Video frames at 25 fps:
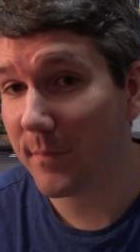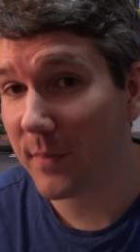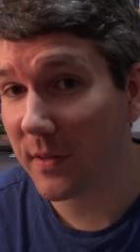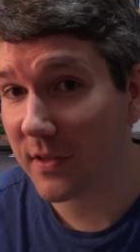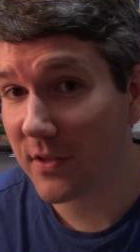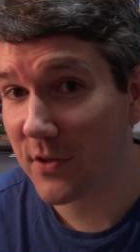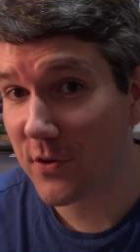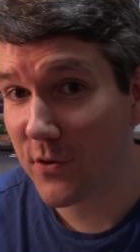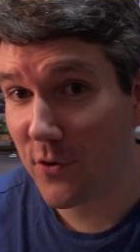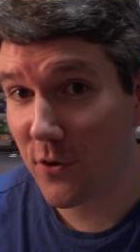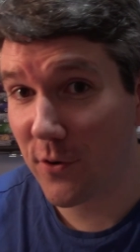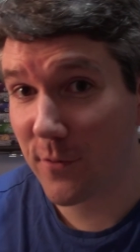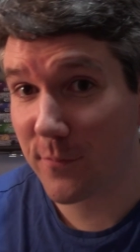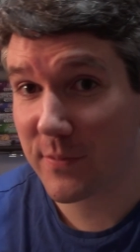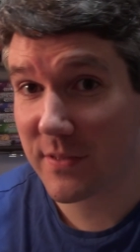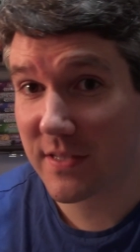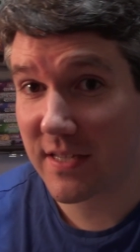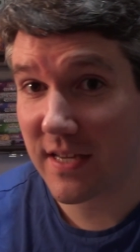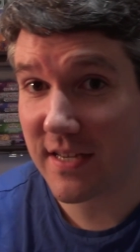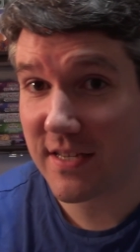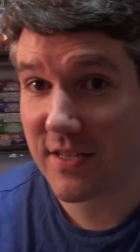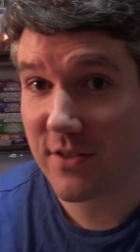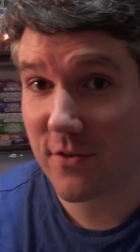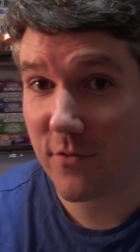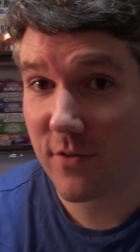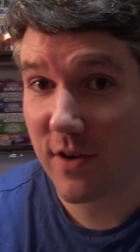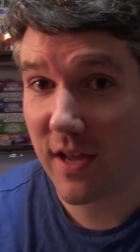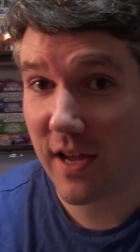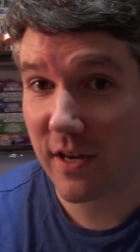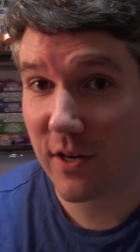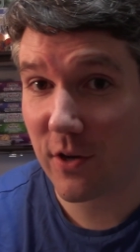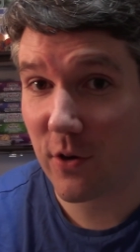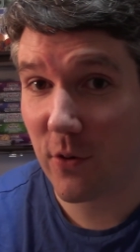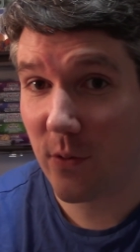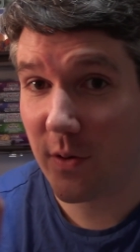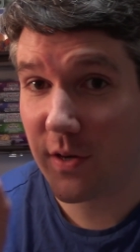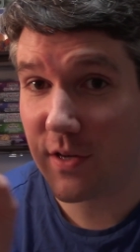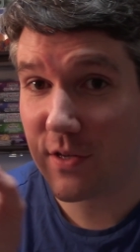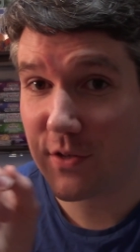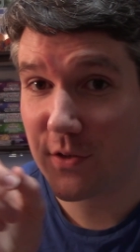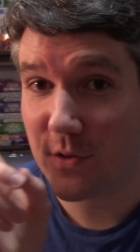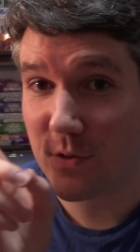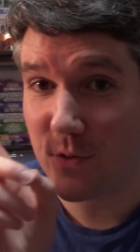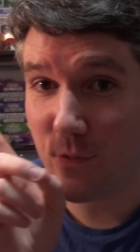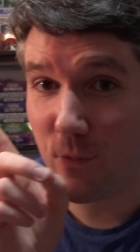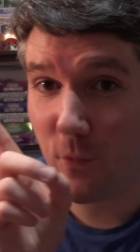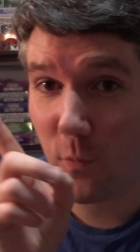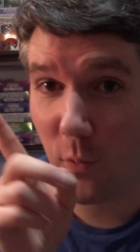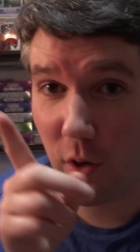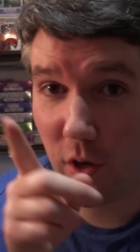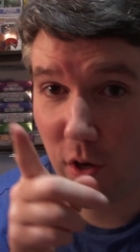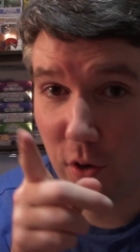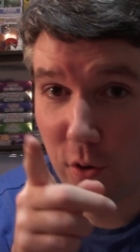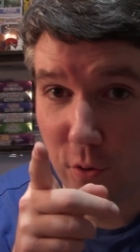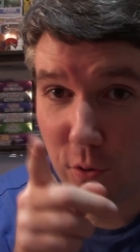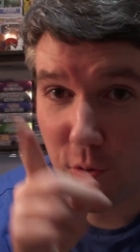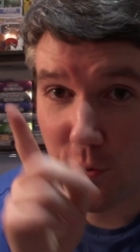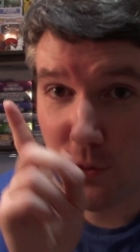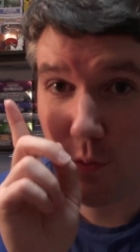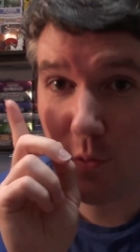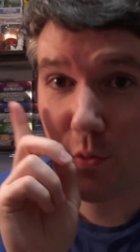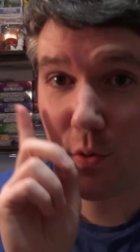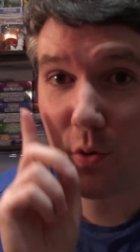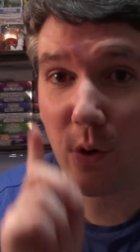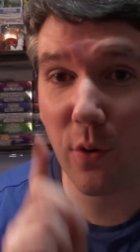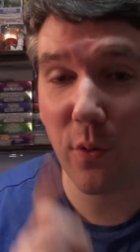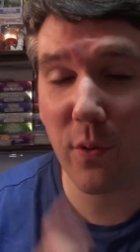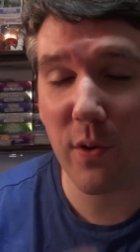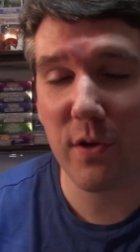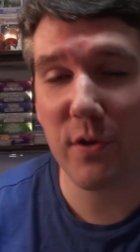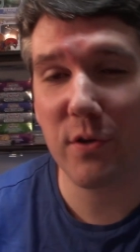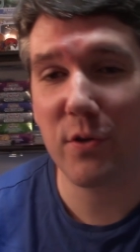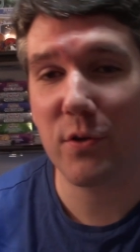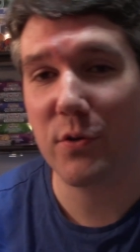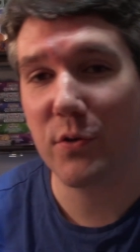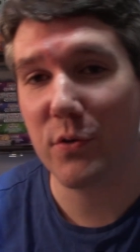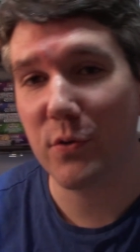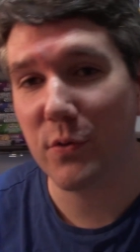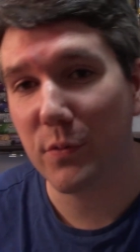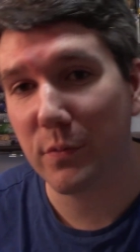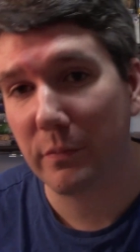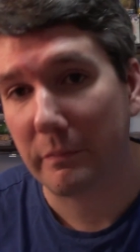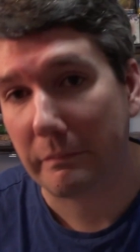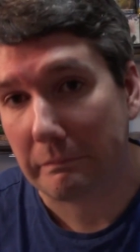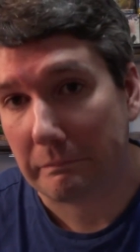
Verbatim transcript: but Europe says they're not going to. What are you going to do?